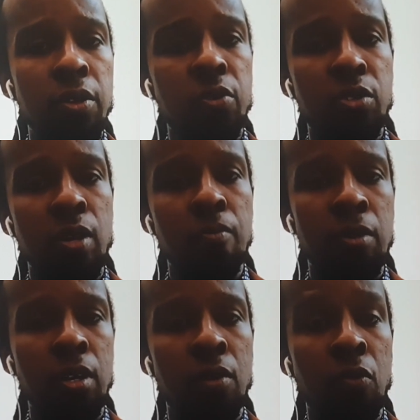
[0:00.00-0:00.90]
Either there's
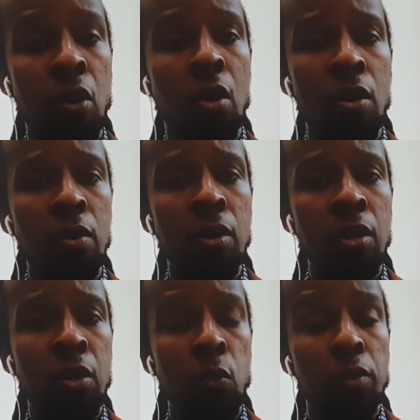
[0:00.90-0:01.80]
something wrong
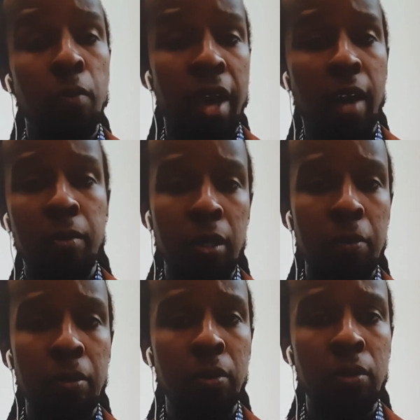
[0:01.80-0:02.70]
with black
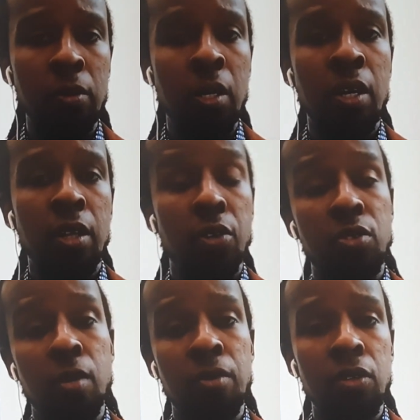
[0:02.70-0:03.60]
people,
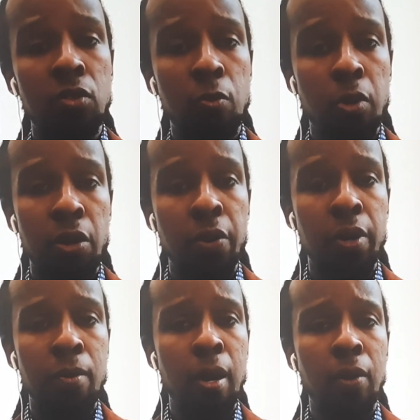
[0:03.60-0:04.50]
there's something
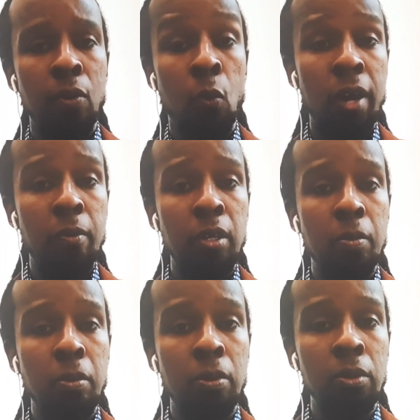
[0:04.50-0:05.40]
superior about white
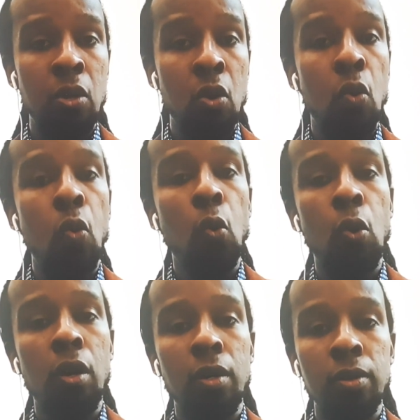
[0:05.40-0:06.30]
people,
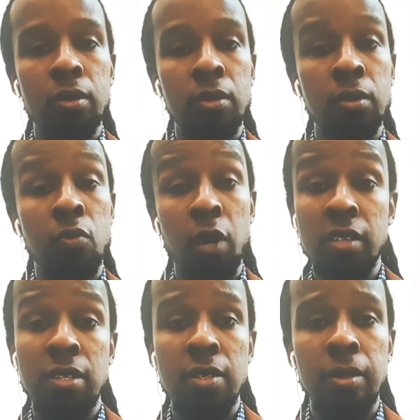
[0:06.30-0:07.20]
or
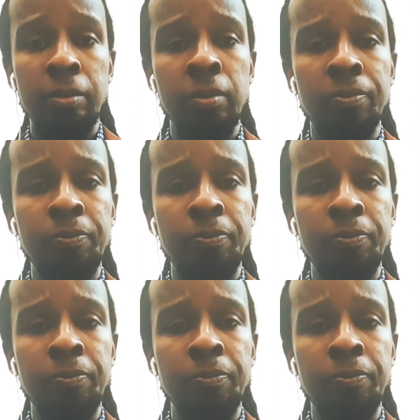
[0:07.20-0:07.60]
racism.